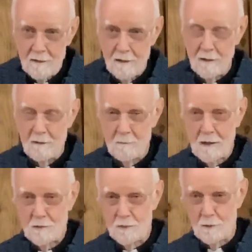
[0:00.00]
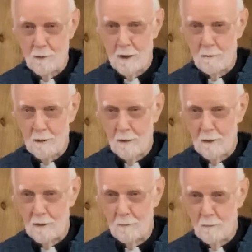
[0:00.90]
You know, I'm not sure why we call
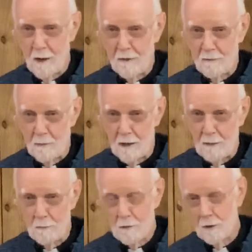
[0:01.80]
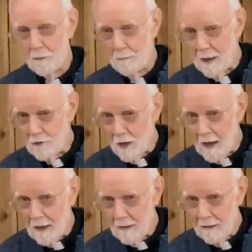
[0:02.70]
them wise men. They were called
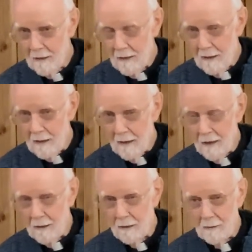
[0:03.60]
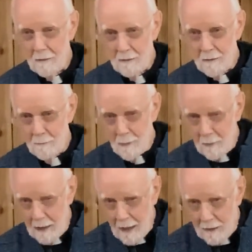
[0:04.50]
magi, and there may
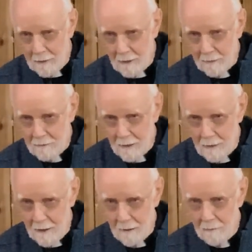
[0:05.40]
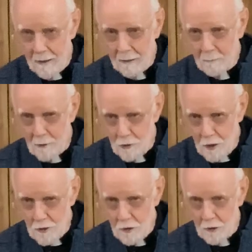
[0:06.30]
be a lot of things in there like
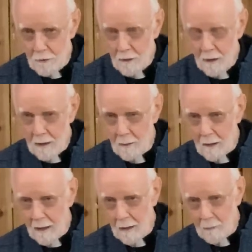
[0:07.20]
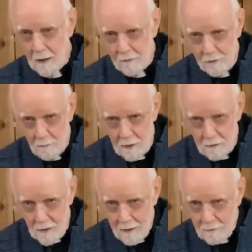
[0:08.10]
magician, possibly
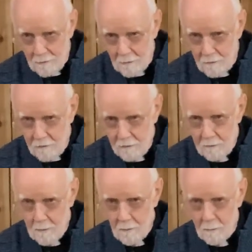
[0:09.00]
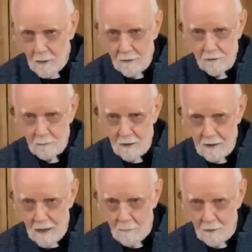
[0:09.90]
doctors, possibly
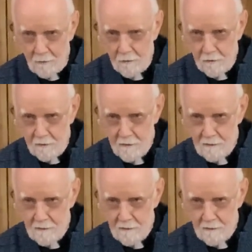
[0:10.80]
chemists.